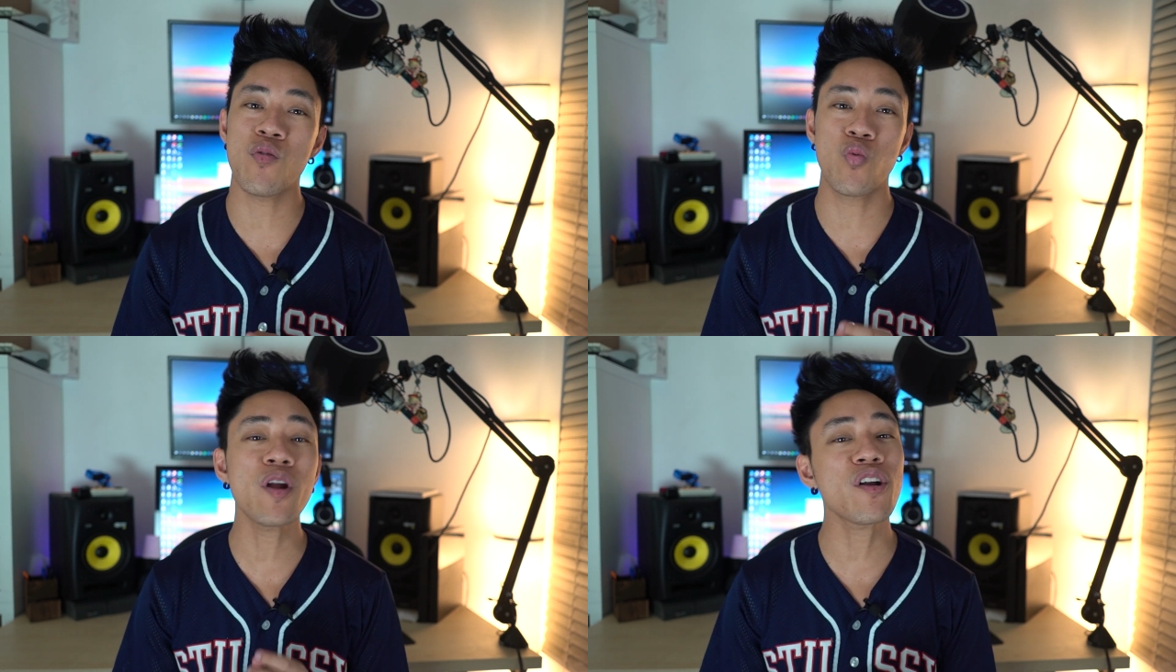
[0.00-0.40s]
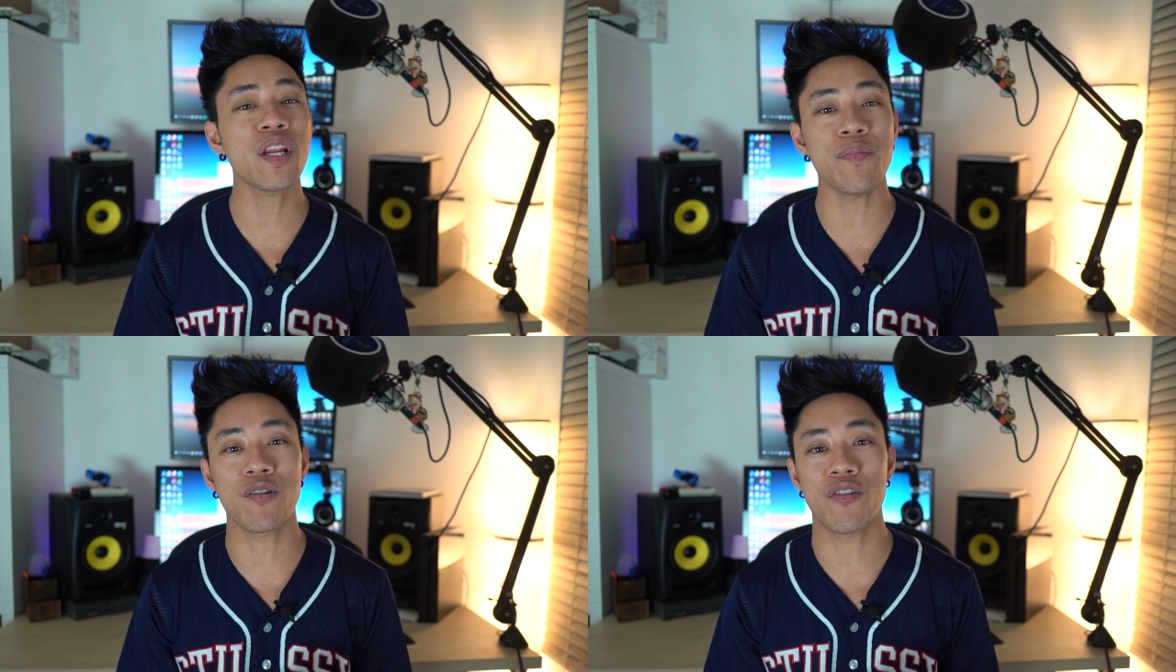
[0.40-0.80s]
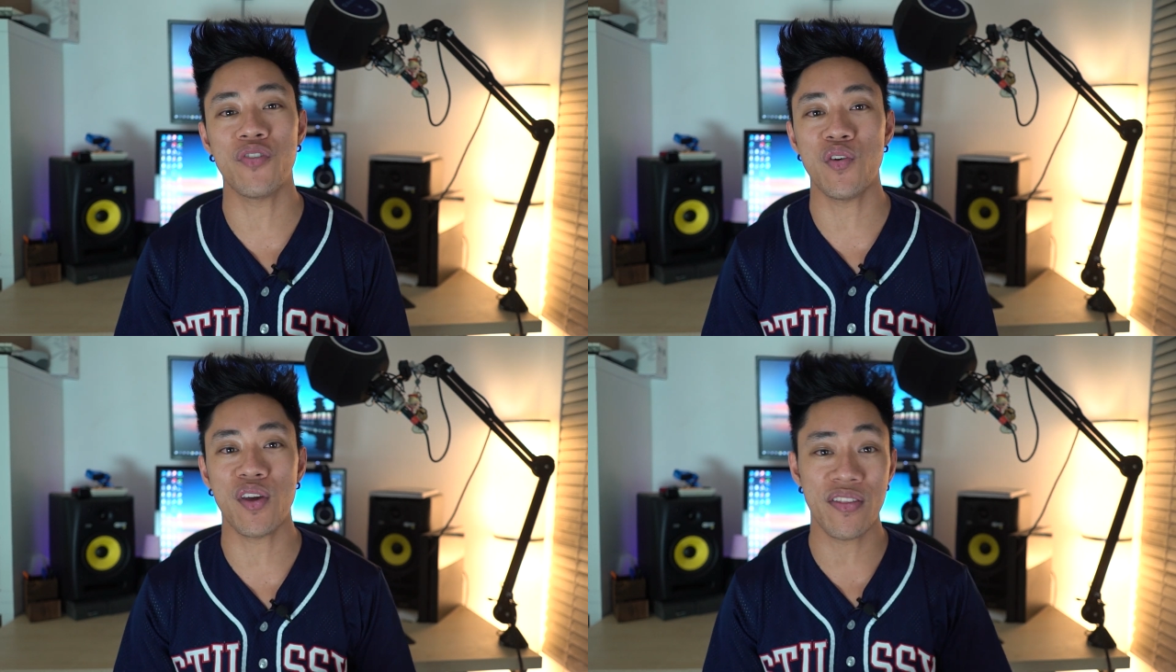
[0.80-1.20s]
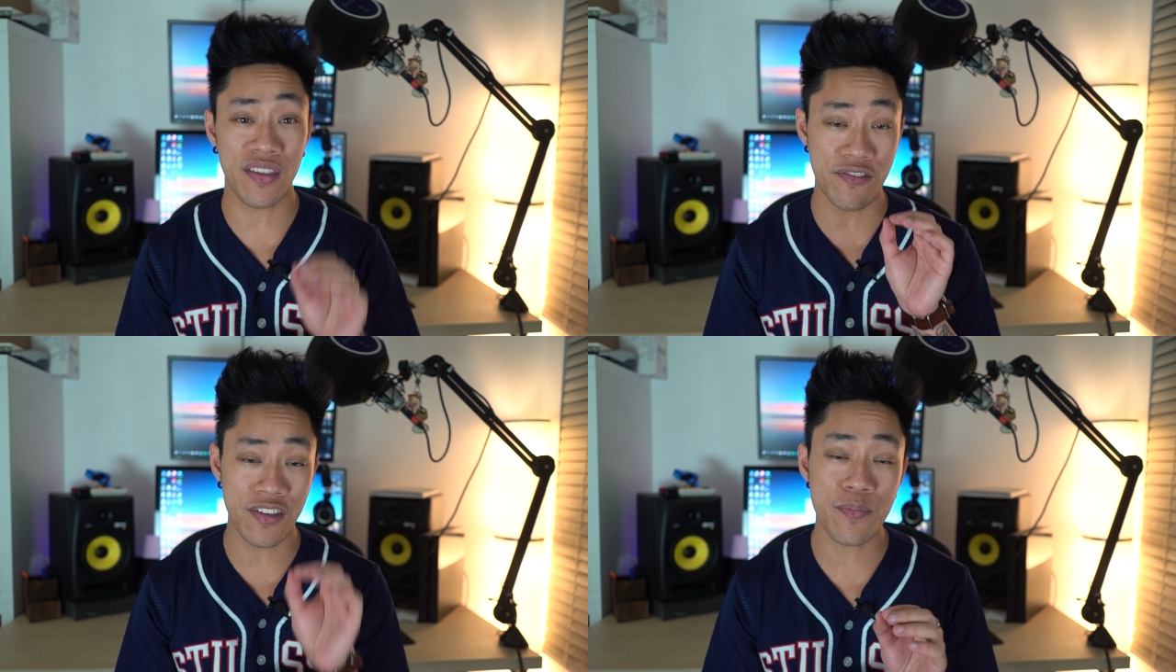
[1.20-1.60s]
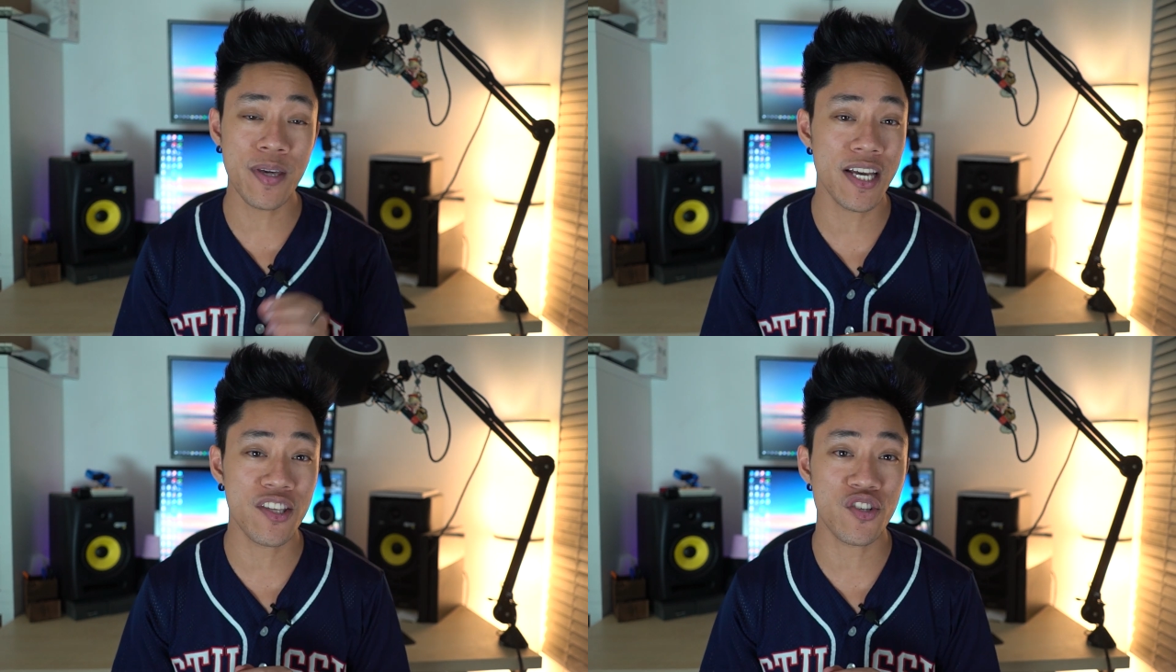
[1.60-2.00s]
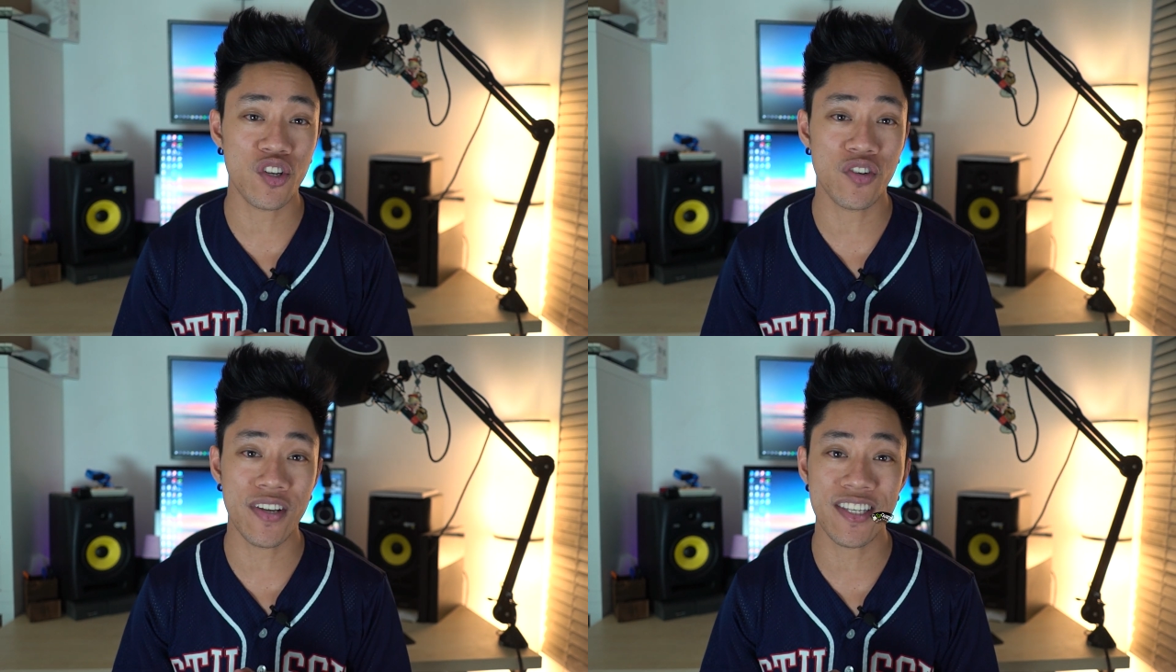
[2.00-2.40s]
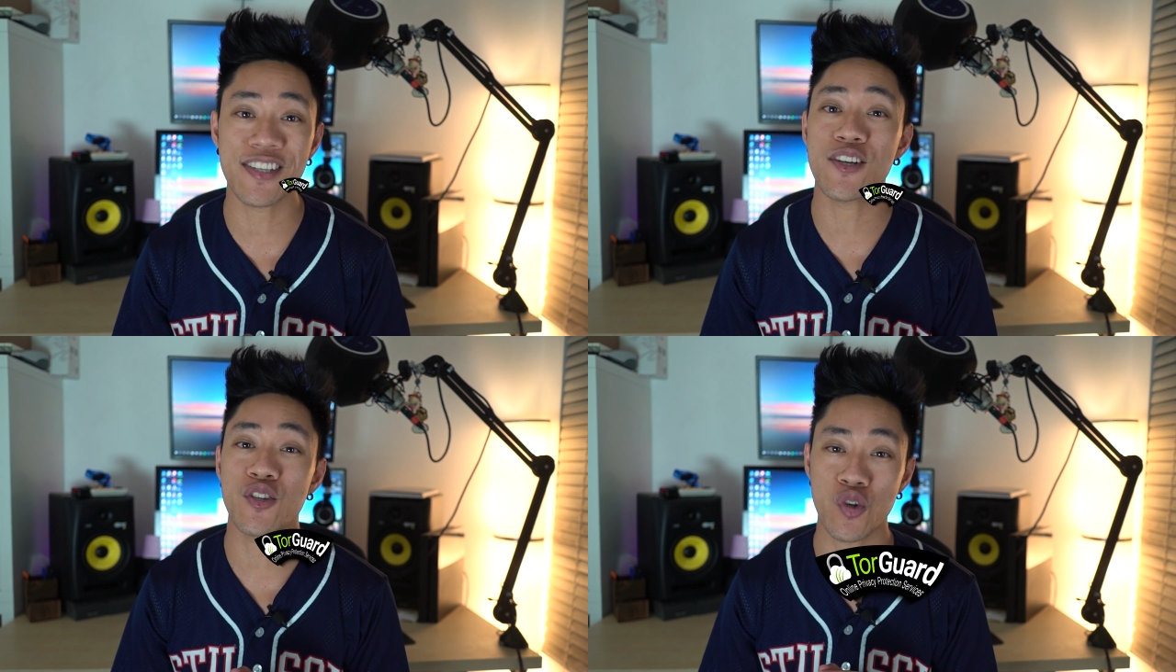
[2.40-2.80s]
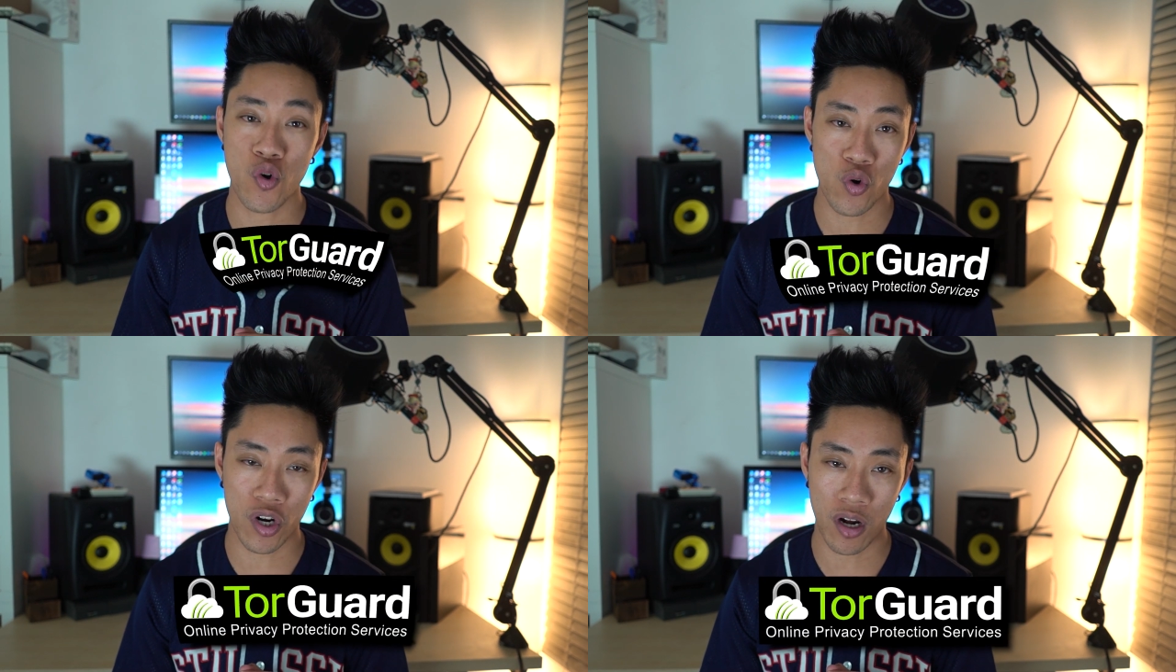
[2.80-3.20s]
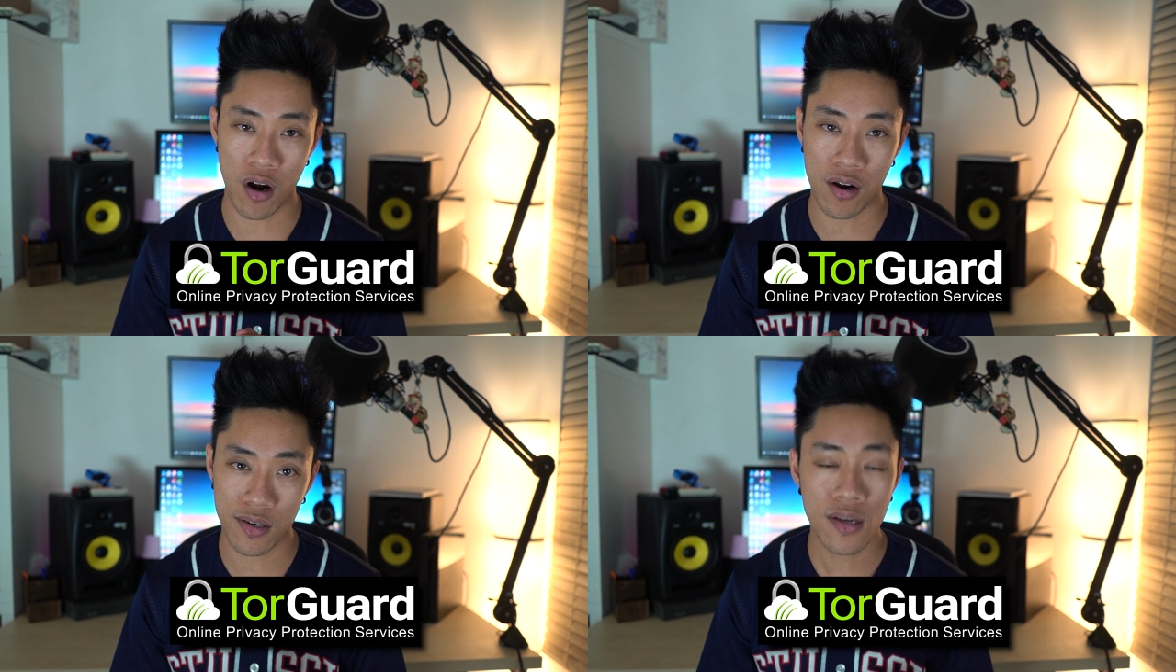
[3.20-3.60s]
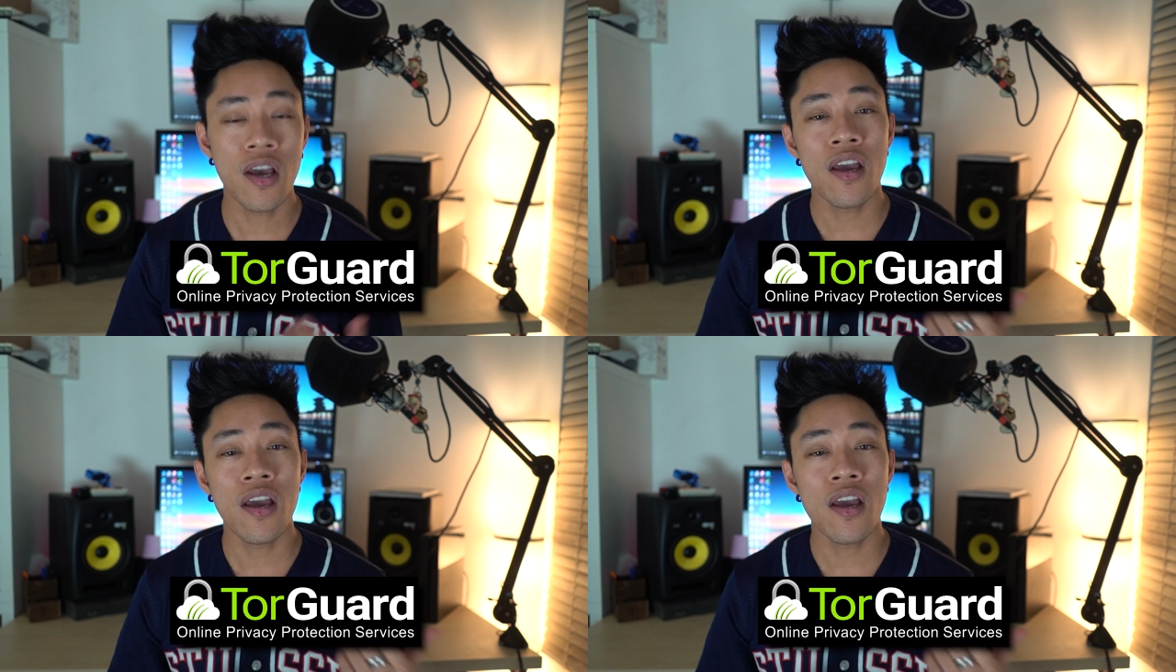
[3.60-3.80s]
we're going to be reviewing the VPN service Torguard.